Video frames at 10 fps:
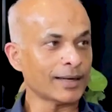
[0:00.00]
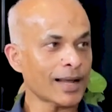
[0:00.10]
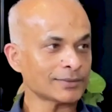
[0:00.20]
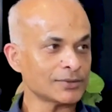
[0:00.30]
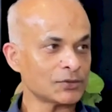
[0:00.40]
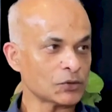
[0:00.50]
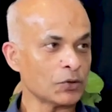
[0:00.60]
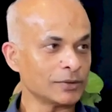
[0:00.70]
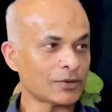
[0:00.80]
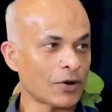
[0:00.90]
that has its
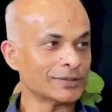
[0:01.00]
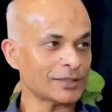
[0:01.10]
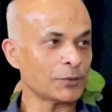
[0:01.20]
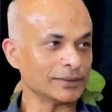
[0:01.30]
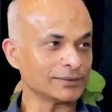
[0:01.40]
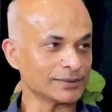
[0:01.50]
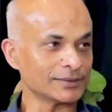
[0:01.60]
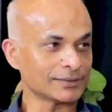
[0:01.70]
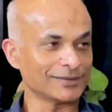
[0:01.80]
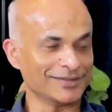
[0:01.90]
own
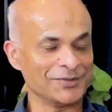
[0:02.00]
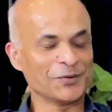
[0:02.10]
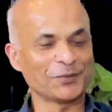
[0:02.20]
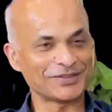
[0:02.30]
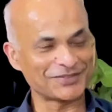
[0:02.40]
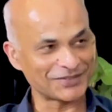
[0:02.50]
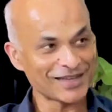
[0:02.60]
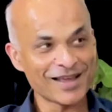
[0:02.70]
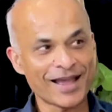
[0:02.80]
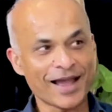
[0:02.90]
consequences, which was,
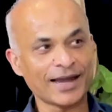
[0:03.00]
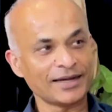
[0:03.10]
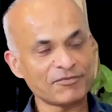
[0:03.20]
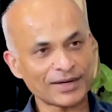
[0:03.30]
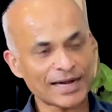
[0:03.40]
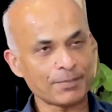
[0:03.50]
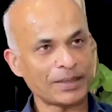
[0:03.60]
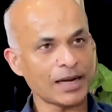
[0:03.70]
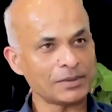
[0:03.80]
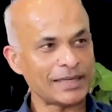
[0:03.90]
and in fact, I
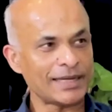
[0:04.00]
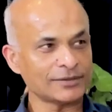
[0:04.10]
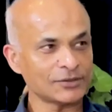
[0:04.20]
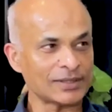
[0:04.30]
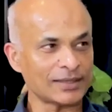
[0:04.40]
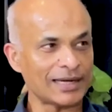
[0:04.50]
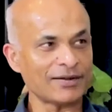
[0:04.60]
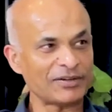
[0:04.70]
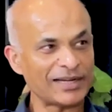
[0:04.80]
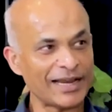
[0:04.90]
became an atheist at
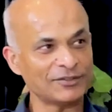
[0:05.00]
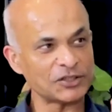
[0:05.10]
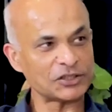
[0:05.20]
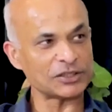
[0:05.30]
11 in the